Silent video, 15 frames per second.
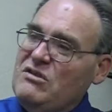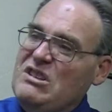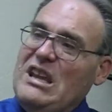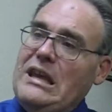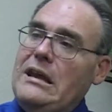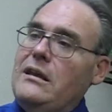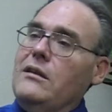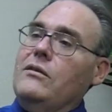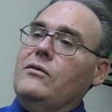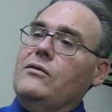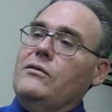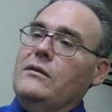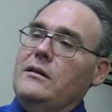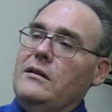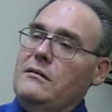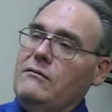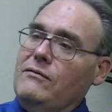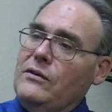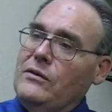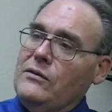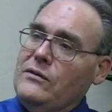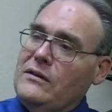dense, and it
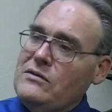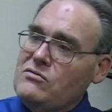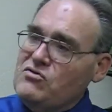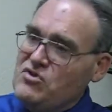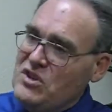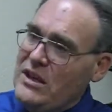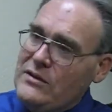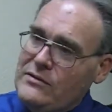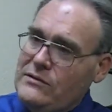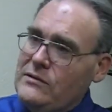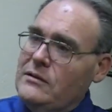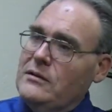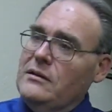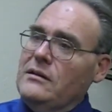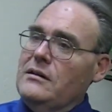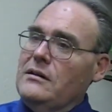feels congested,